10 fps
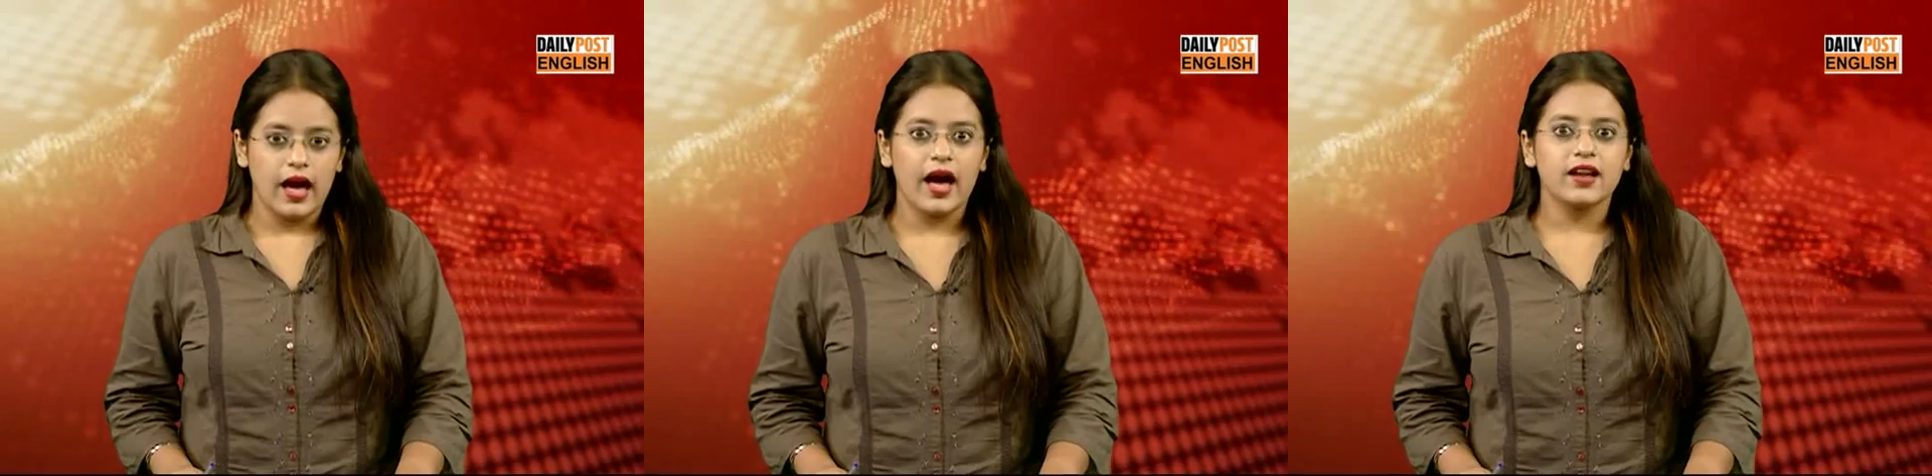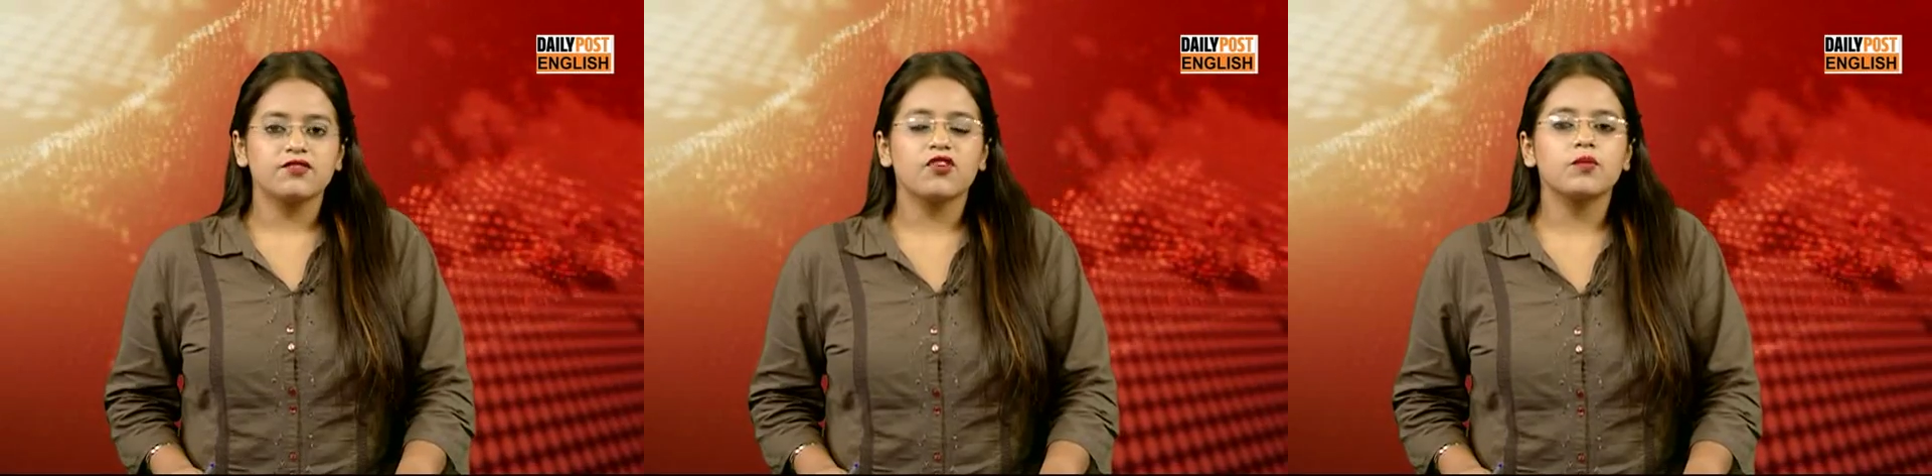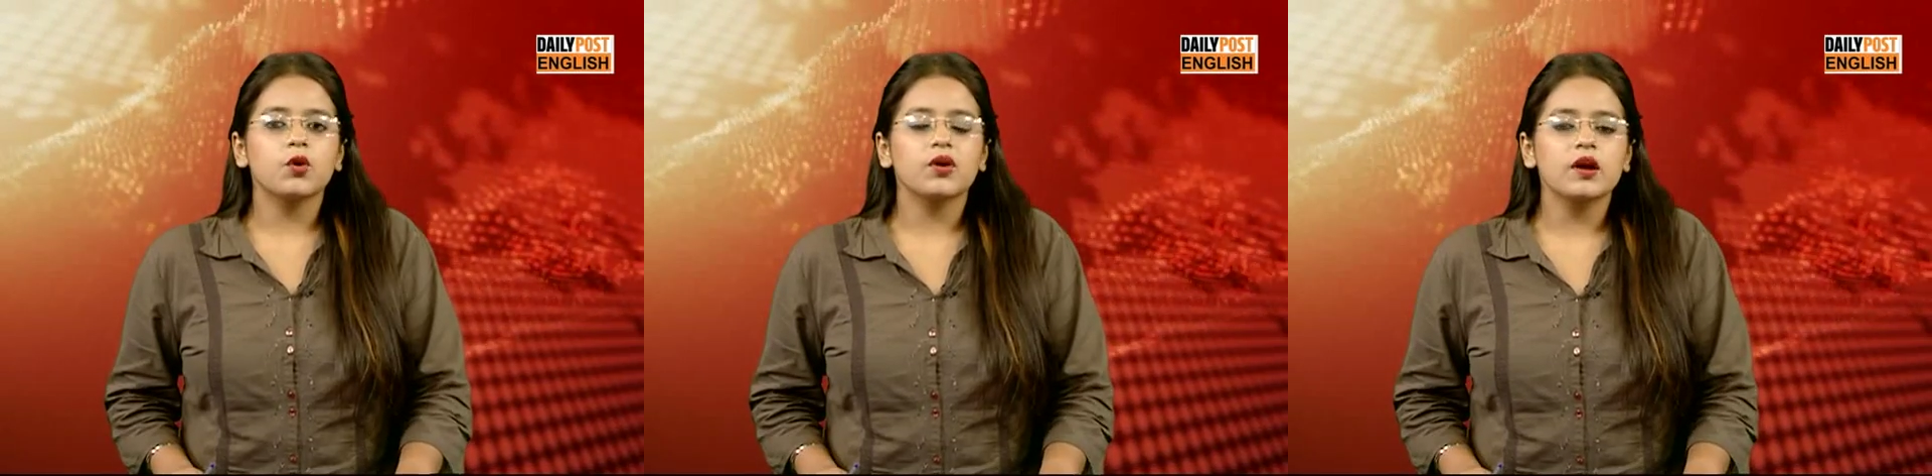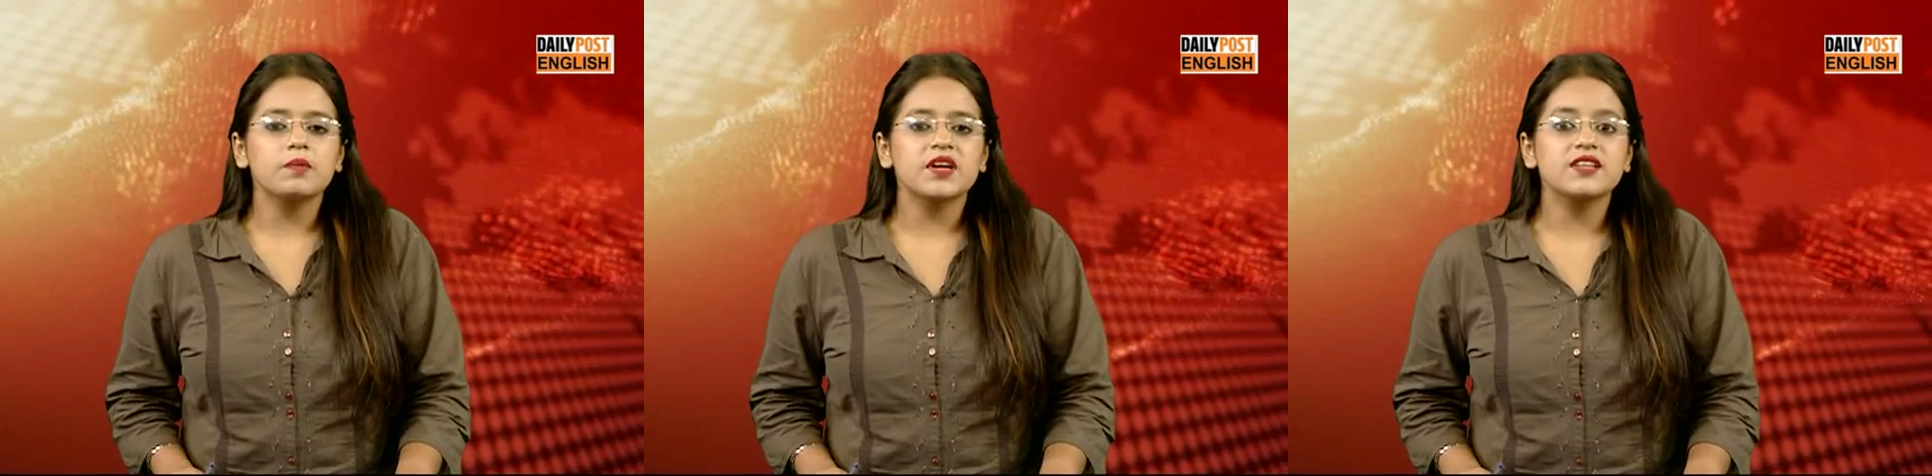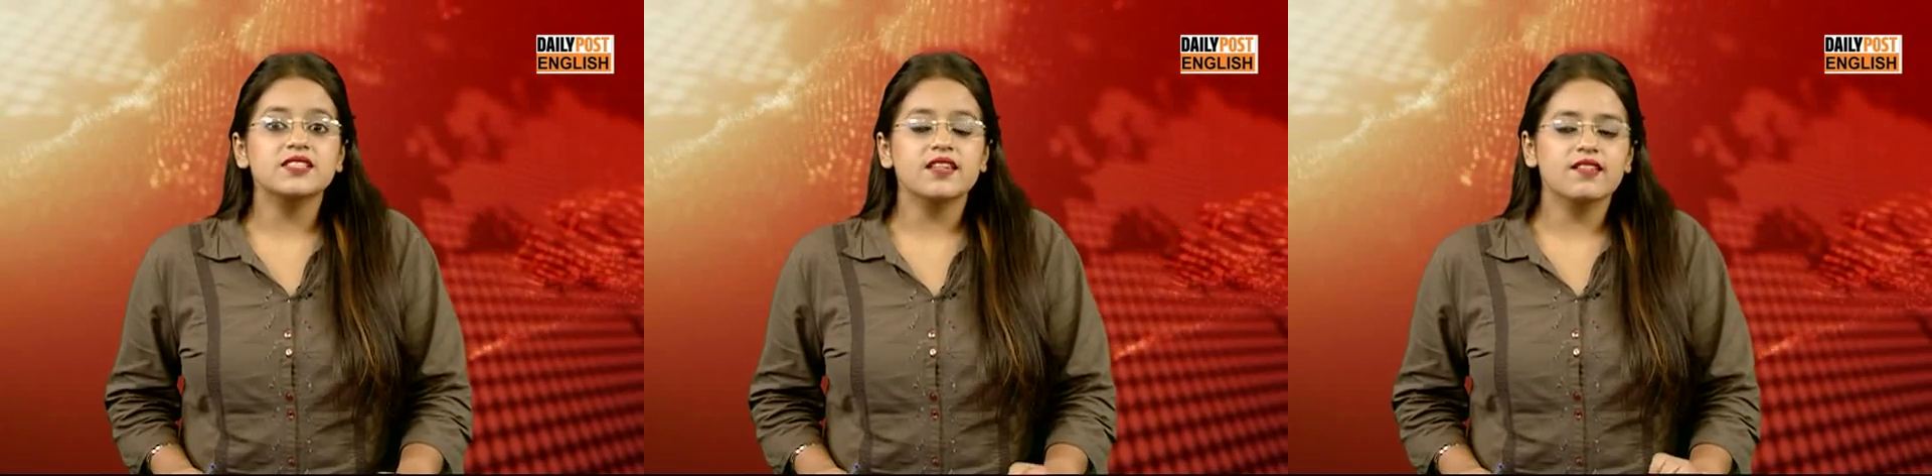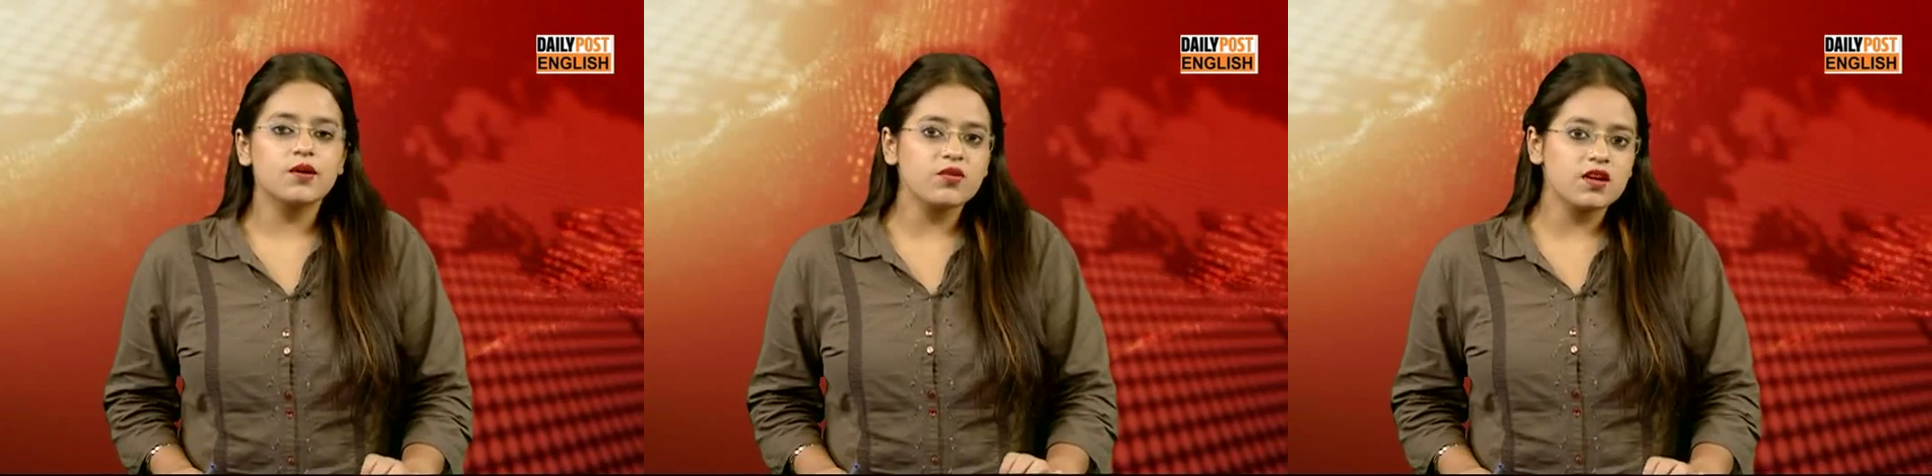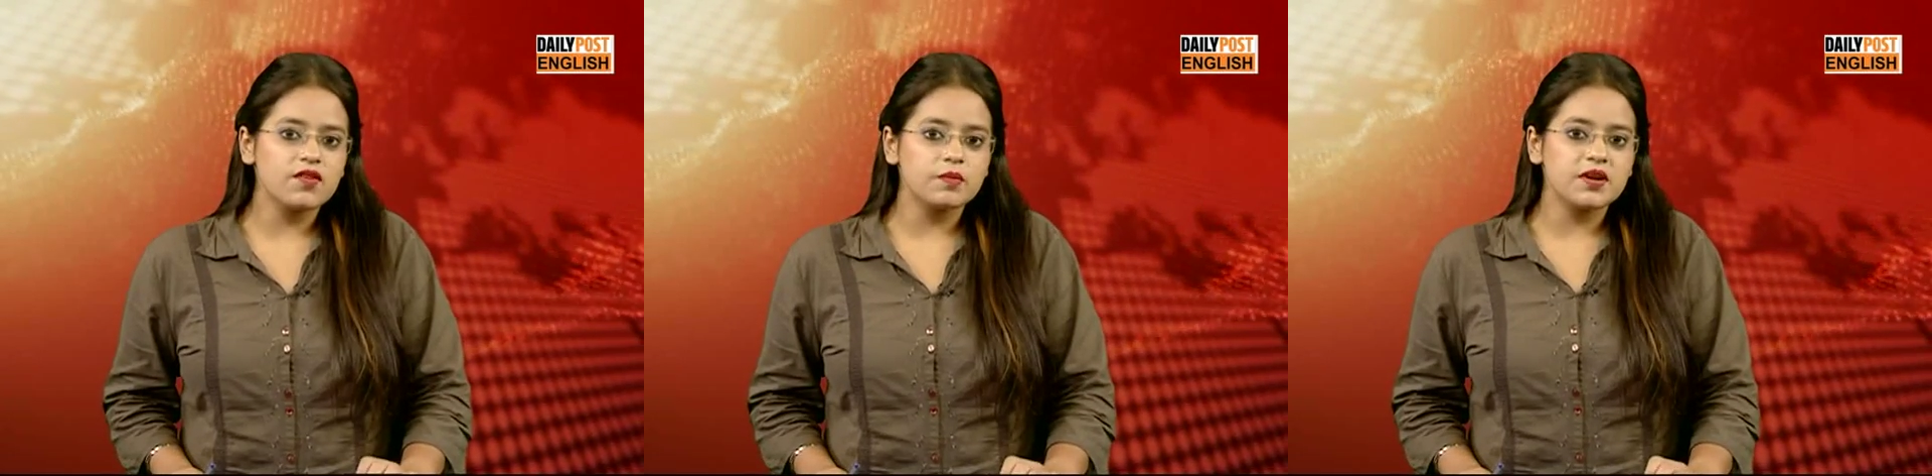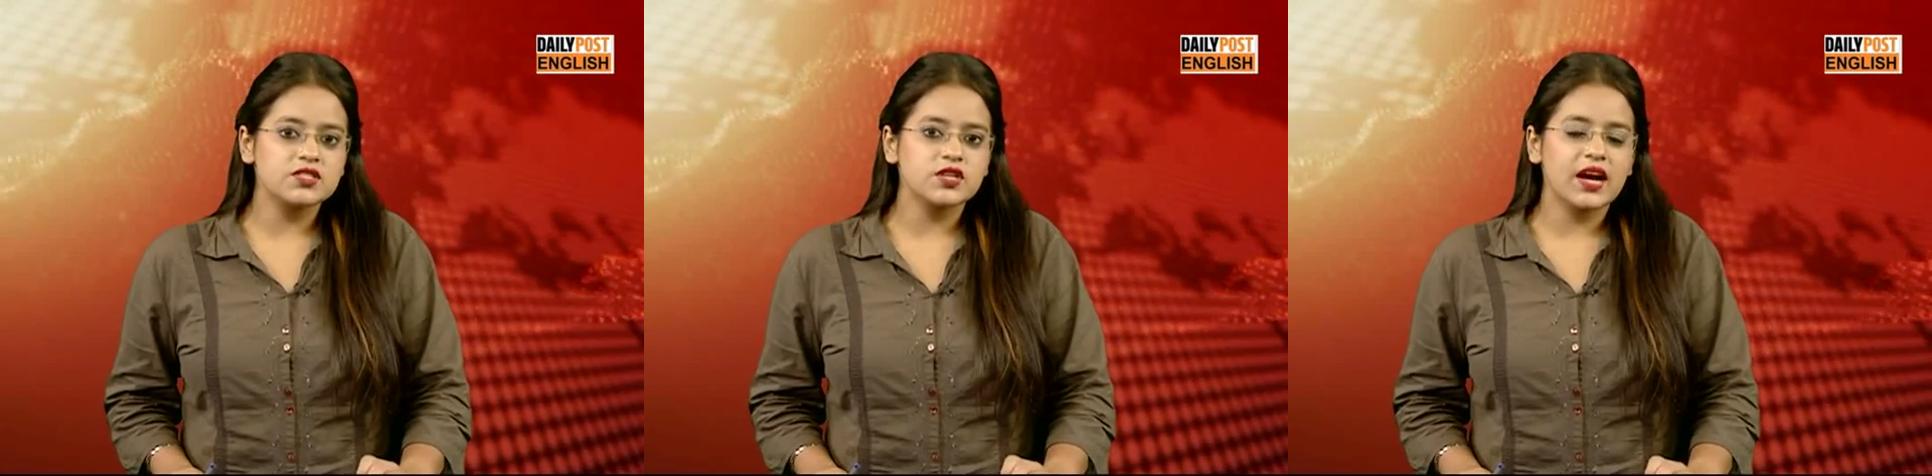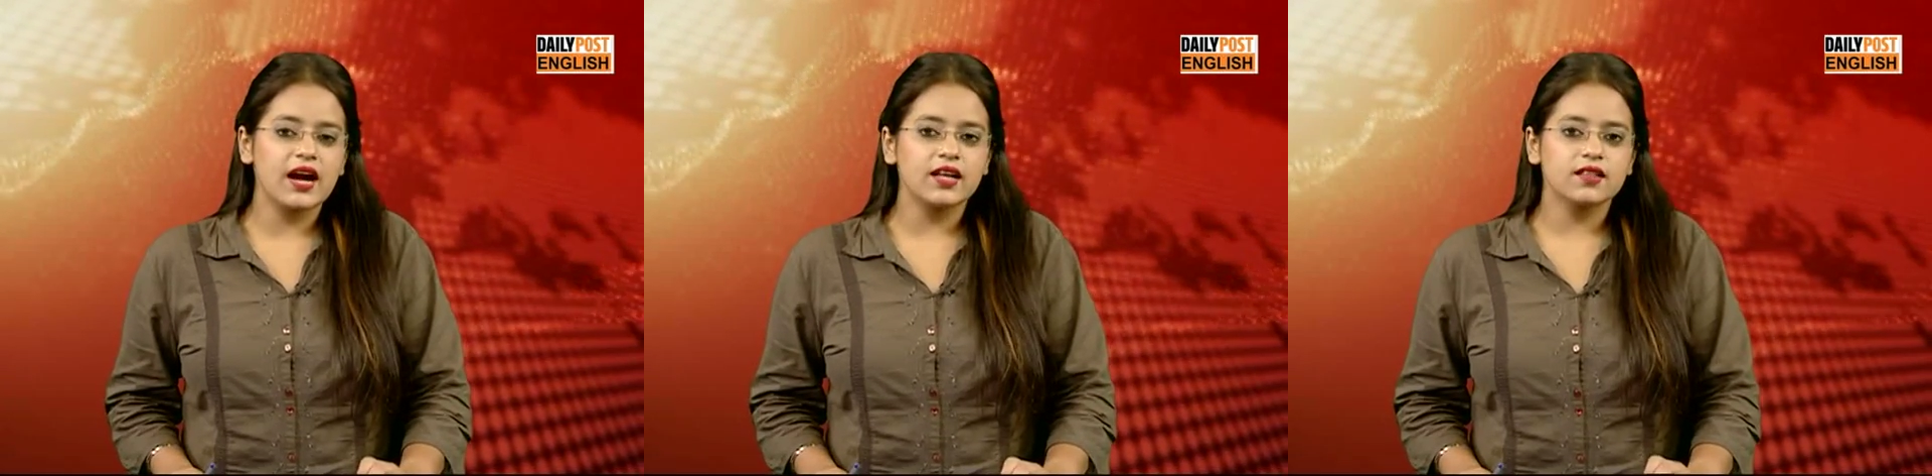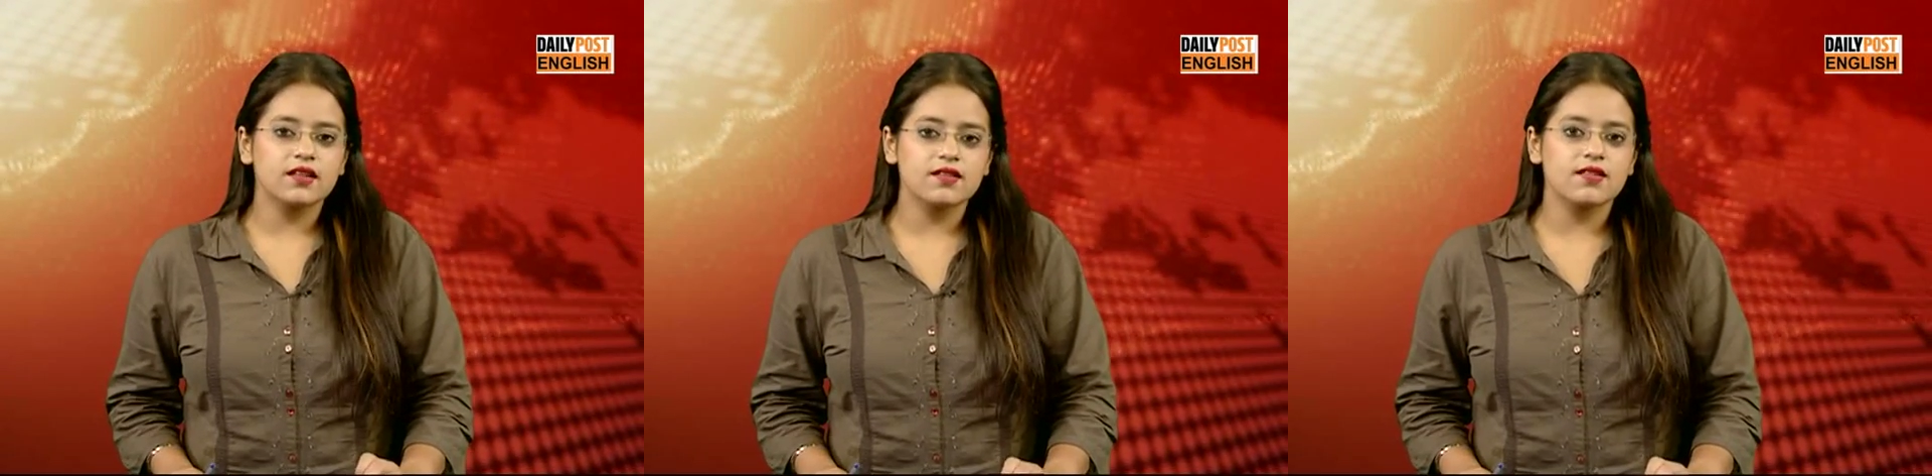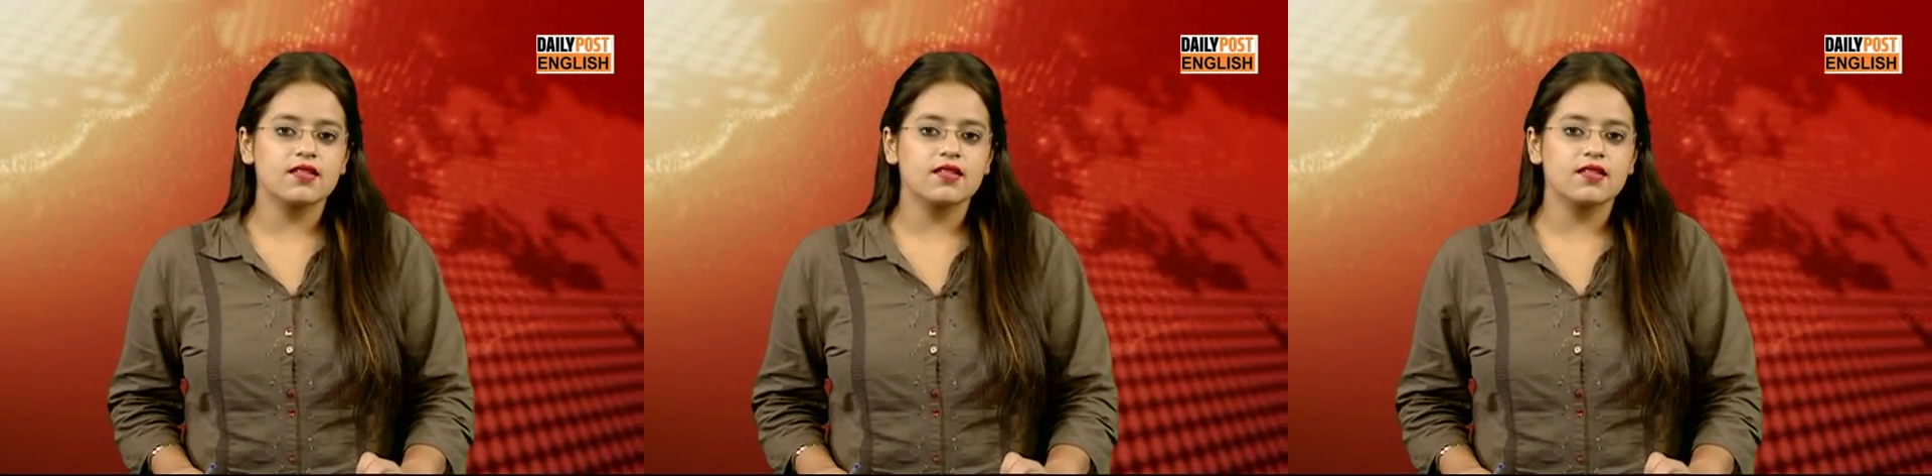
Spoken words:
And for more updates, exclusive updates regarding this